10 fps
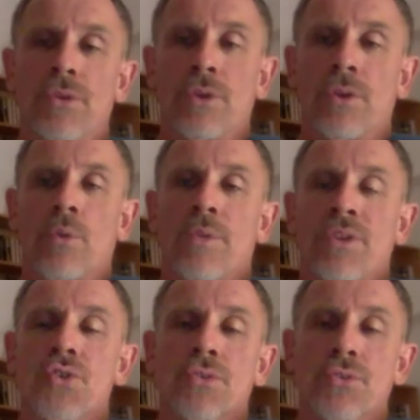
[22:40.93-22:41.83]
no
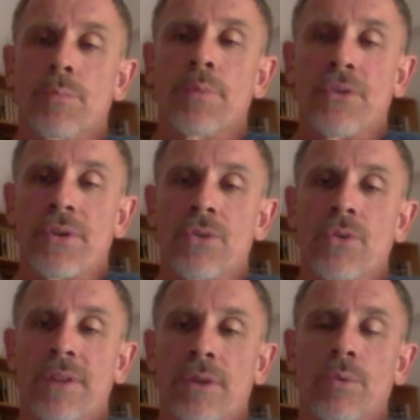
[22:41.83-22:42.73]
one is superior
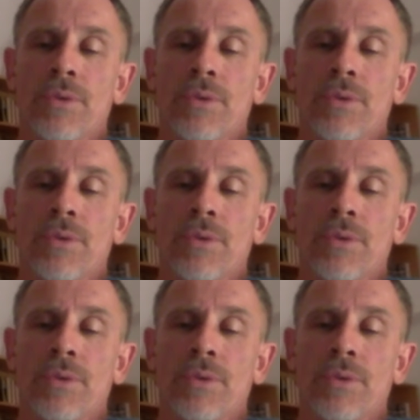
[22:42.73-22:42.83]
to anyone.